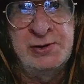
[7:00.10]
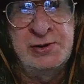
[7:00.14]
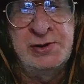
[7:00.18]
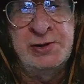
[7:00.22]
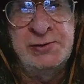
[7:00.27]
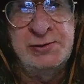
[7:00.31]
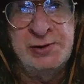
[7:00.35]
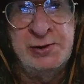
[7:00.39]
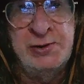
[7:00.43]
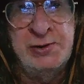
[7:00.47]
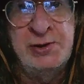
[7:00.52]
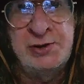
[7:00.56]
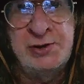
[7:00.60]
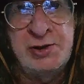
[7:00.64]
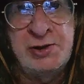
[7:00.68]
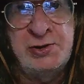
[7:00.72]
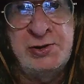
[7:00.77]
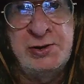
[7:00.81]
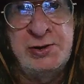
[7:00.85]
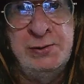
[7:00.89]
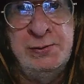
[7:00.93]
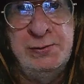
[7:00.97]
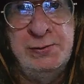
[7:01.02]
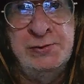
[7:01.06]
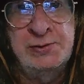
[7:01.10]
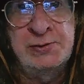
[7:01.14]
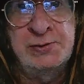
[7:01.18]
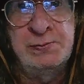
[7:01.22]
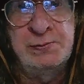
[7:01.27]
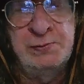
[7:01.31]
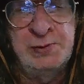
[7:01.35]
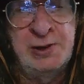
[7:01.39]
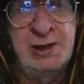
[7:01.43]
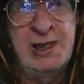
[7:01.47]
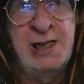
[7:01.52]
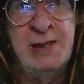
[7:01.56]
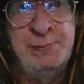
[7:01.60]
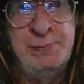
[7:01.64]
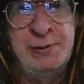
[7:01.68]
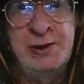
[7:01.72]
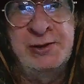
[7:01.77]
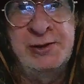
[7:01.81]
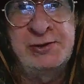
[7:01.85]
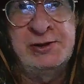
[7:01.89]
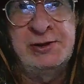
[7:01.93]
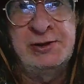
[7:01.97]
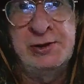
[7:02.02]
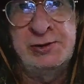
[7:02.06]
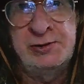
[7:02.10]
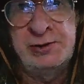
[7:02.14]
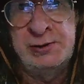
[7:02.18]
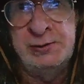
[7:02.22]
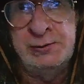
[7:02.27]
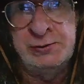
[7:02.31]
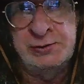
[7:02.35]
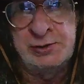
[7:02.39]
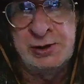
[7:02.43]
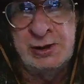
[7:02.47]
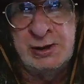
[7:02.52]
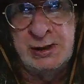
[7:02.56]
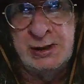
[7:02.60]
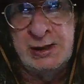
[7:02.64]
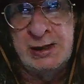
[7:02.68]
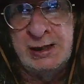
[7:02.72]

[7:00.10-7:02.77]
there is issues, reliability issues